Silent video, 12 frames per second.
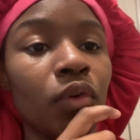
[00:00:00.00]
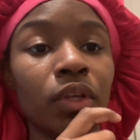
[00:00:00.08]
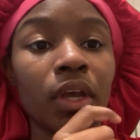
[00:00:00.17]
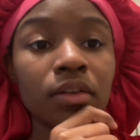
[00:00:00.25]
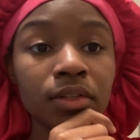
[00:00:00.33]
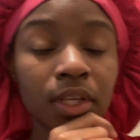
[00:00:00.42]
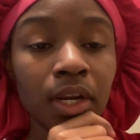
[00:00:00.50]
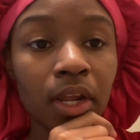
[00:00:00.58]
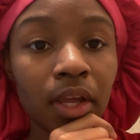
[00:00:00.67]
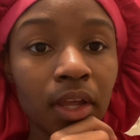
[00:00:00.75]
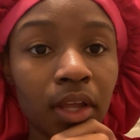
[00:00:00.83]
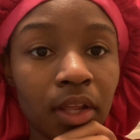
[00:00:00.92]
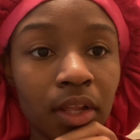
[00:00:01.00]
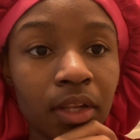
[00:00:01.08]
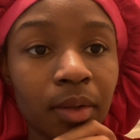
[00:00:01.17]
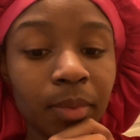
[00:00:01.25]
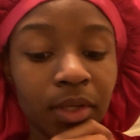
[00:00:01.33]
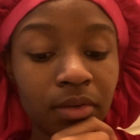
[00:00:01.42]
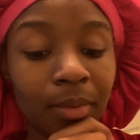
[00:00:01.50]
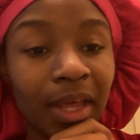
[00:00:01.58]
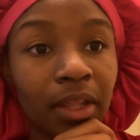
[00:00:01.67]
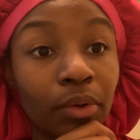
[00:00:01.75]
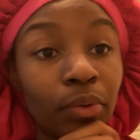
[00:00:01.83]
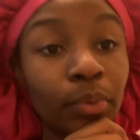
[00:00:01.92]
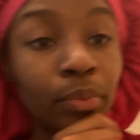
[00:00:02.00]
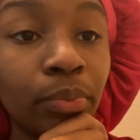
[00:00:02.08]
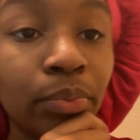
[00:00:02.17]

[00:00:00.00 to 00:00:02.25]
y'all see that? Let me use the bathroom.